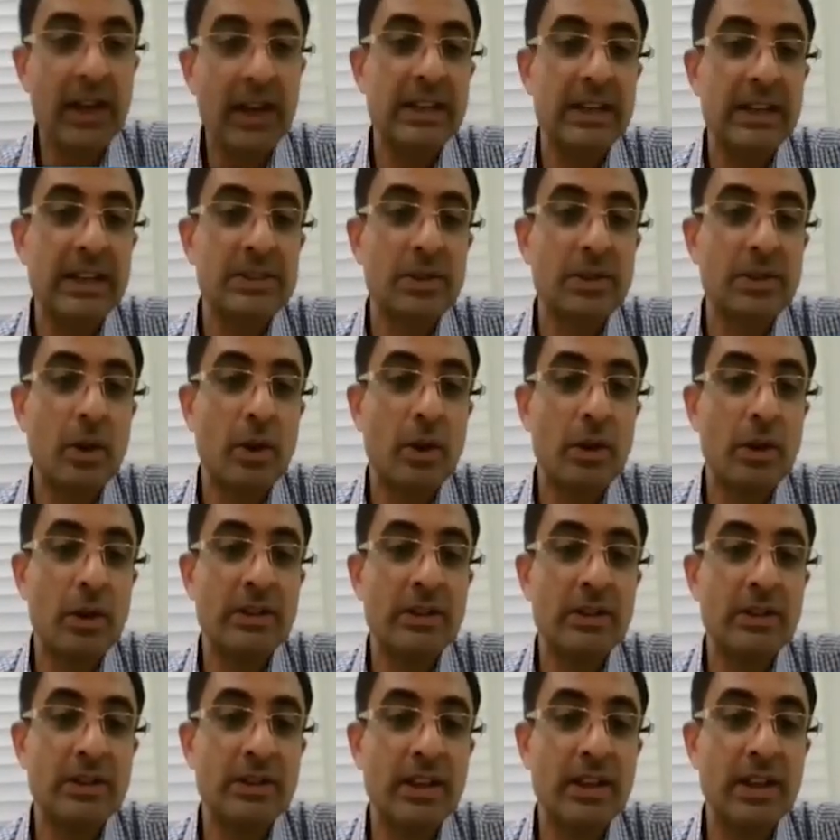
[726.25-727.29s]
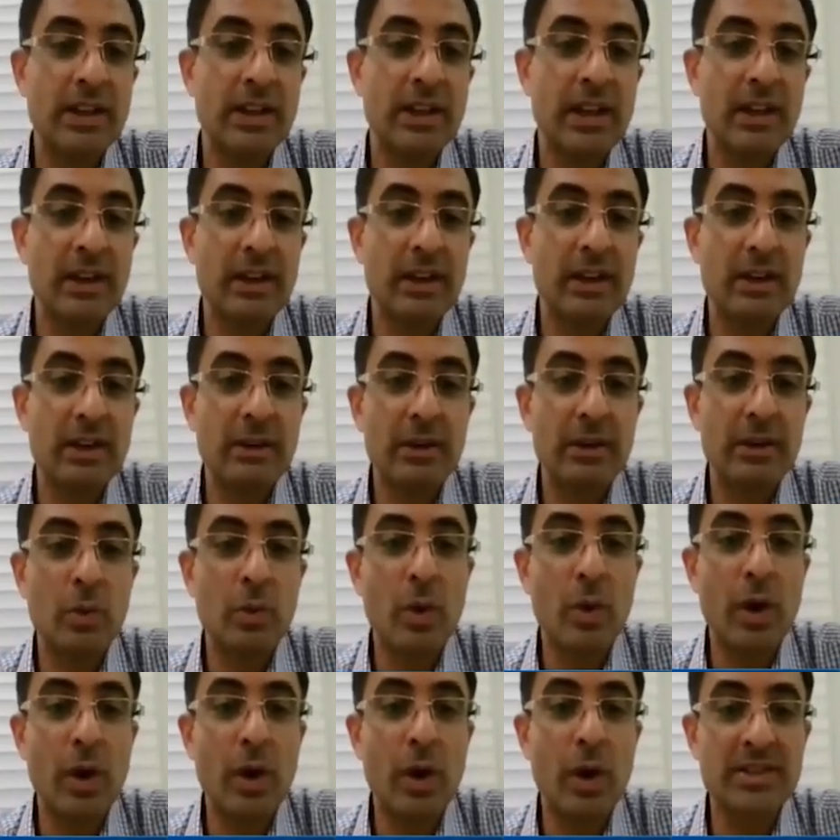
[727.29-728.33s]
That's called the
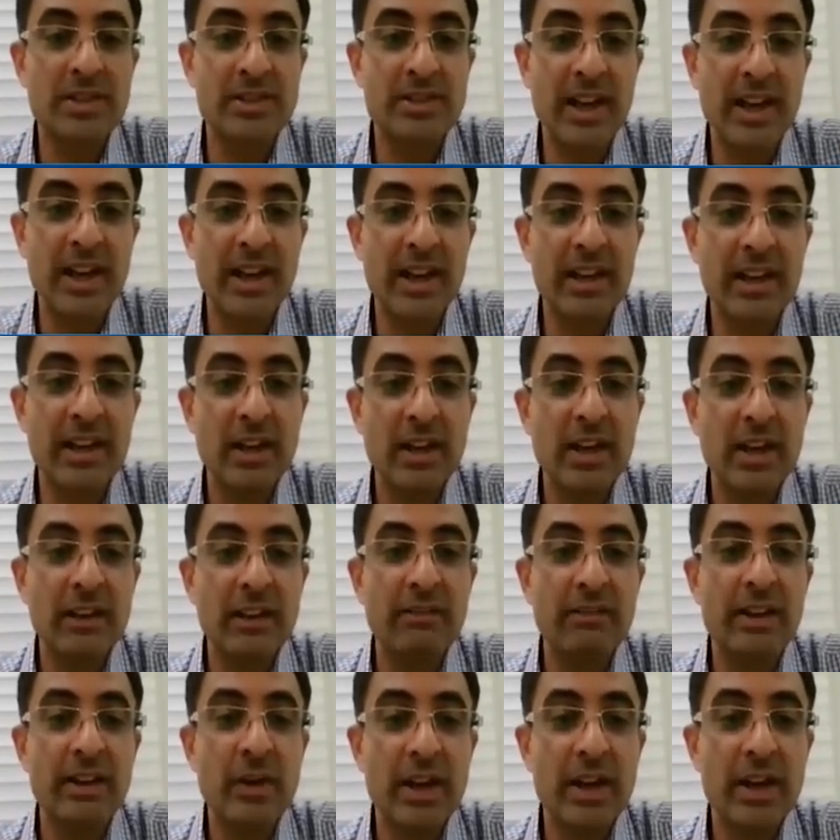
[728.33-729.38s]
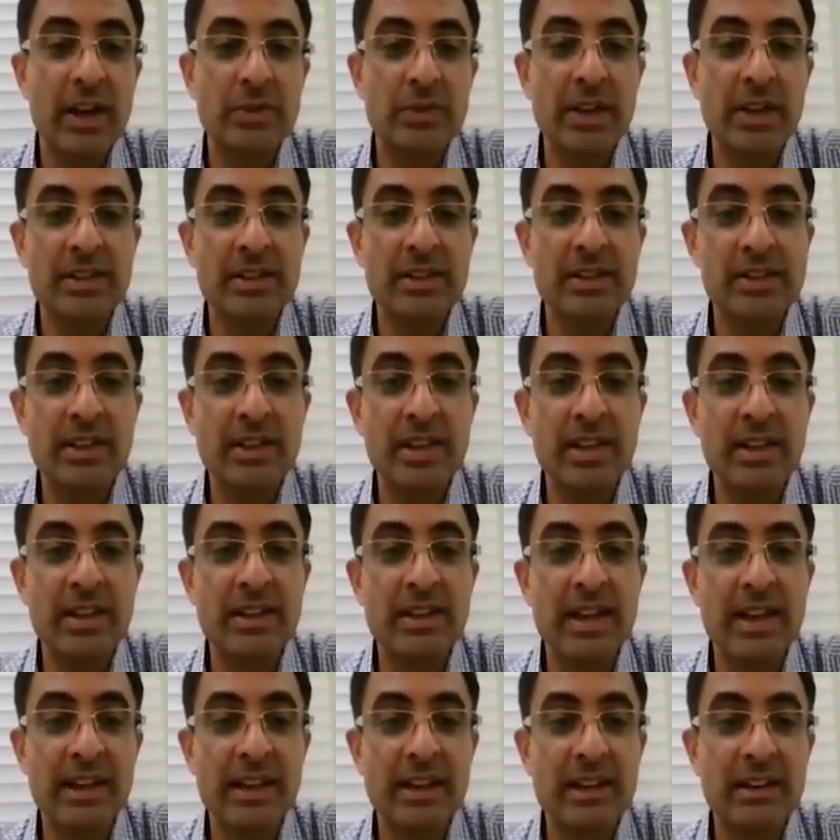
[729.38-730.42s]
quad sign, where you actually see
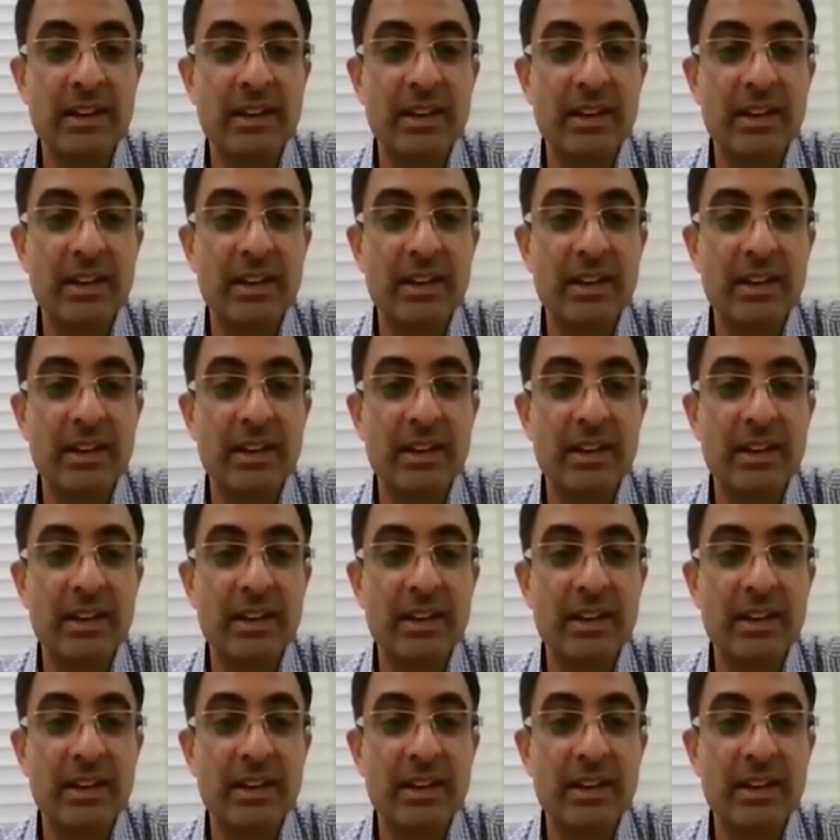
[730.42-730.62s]
that